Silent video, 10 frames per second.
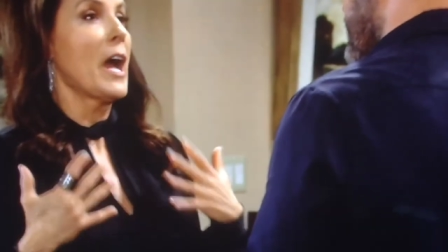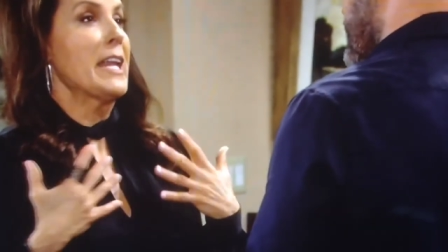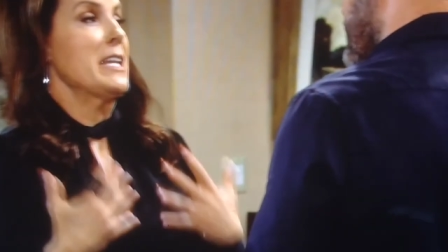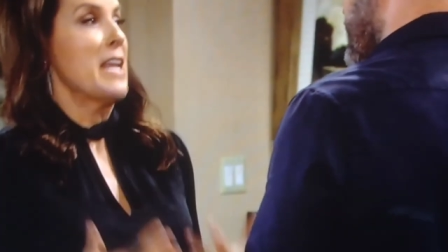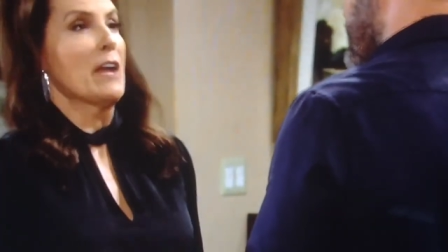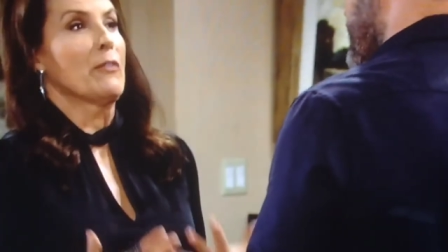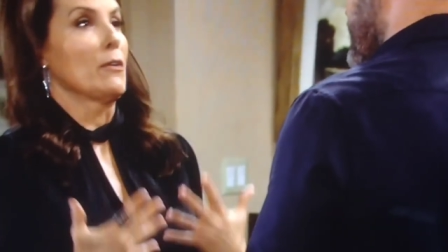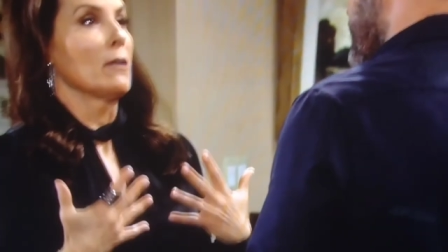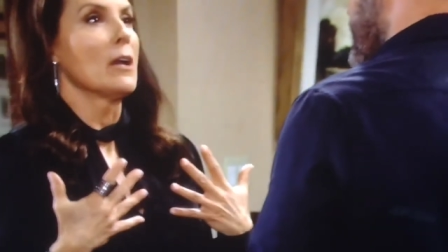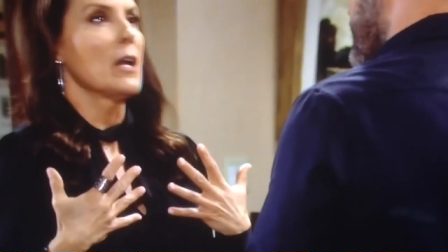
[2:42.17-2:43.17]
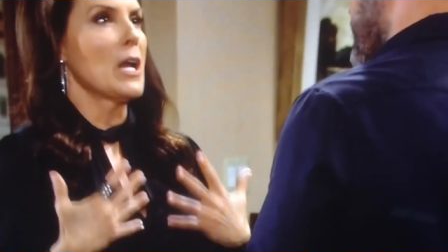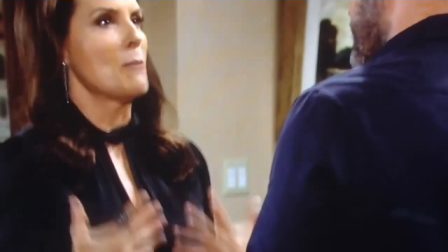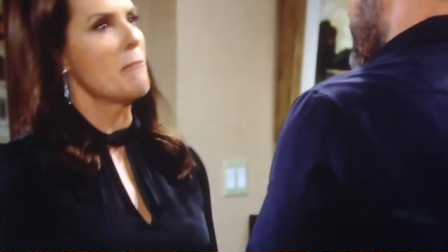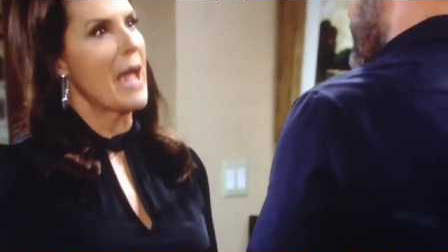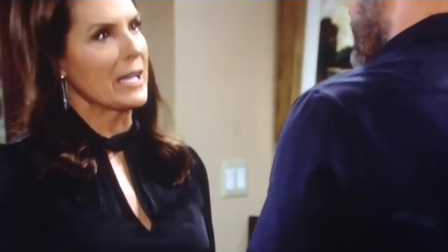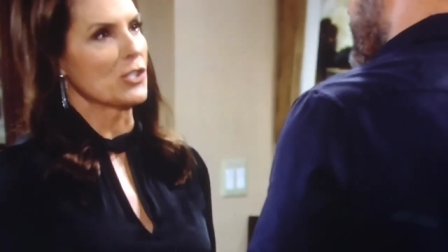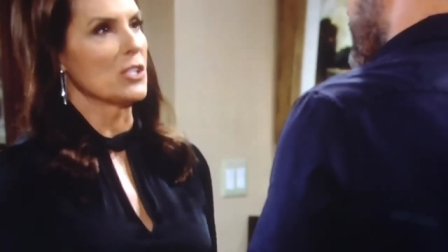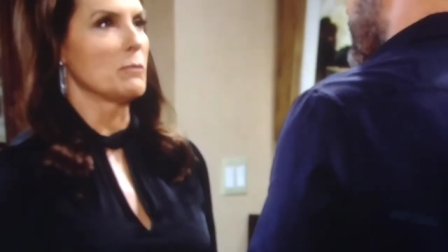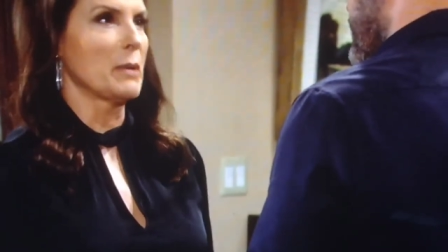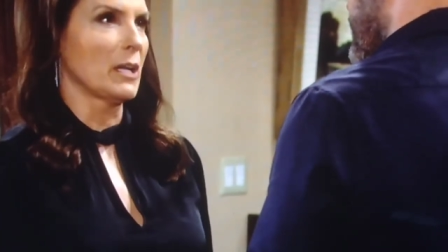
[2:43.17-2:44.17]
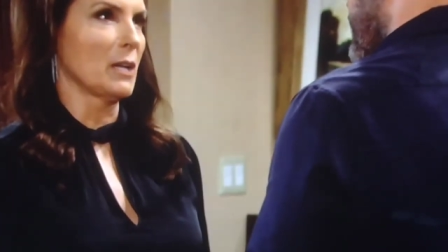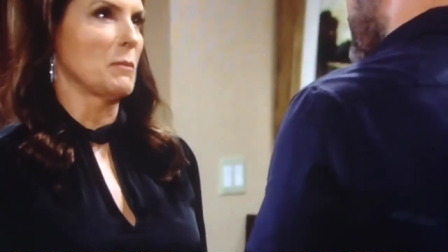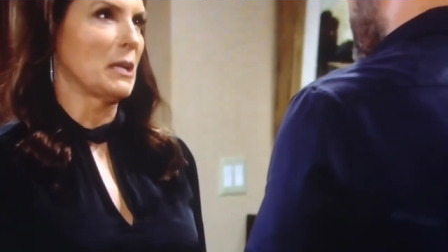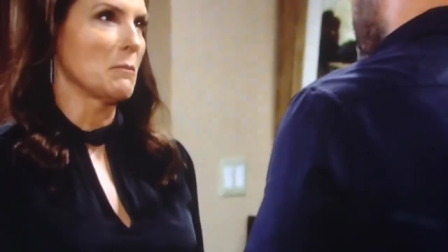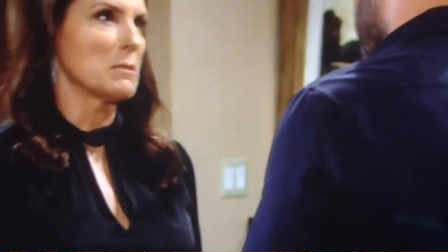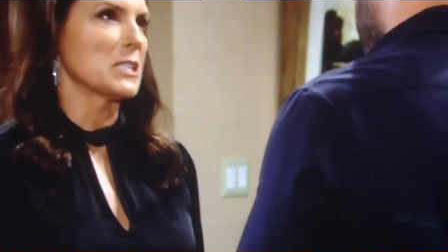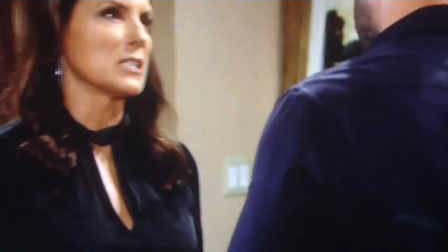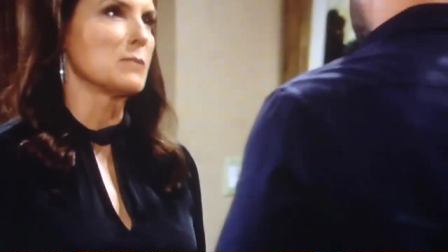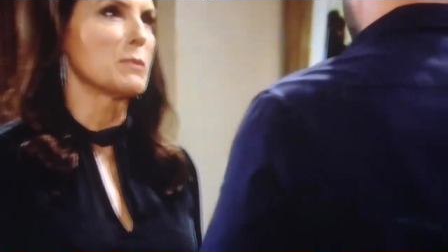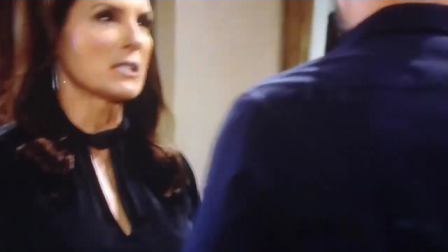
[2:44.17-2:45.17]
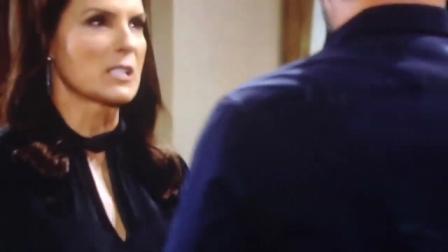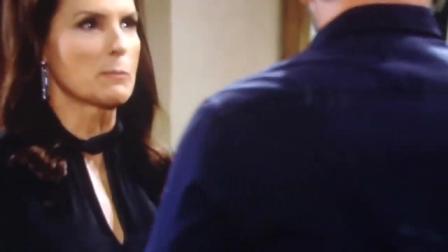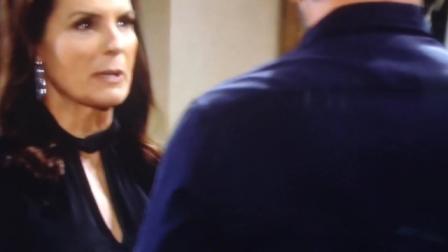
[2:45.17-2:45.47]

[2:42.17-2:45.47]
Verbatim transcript: I never imagined becoming Mrs. Bill